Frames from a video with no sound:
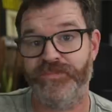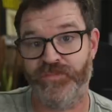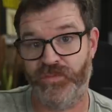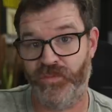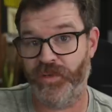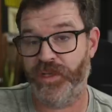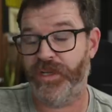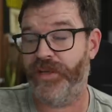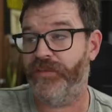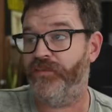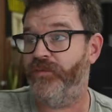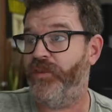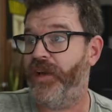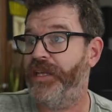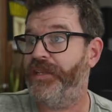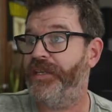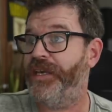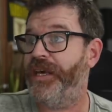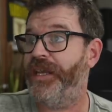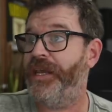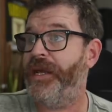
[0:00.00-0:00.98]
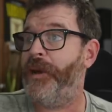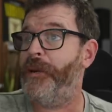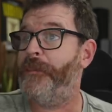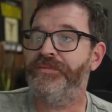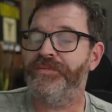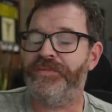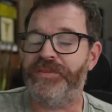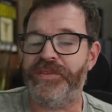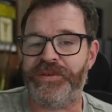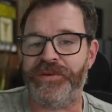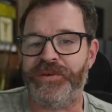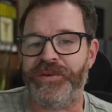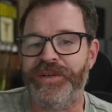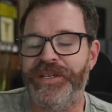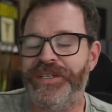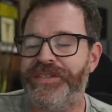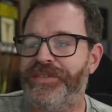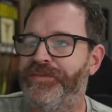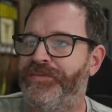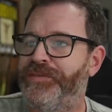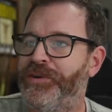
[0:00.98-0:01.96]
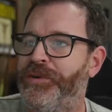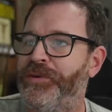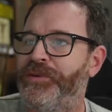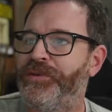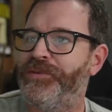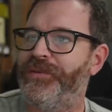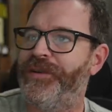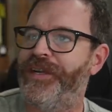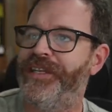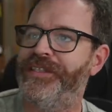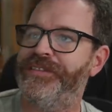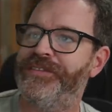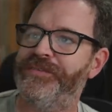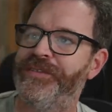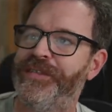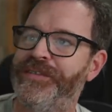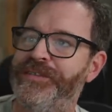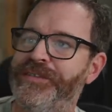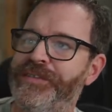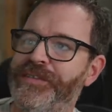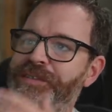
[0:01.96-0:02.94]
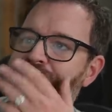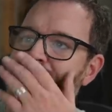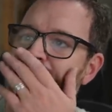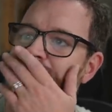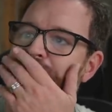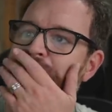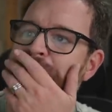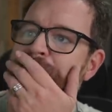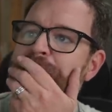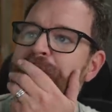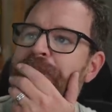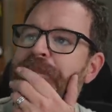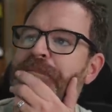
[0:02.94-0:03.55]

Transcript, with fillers: We're going to find that out. The critical vocal range around 2K.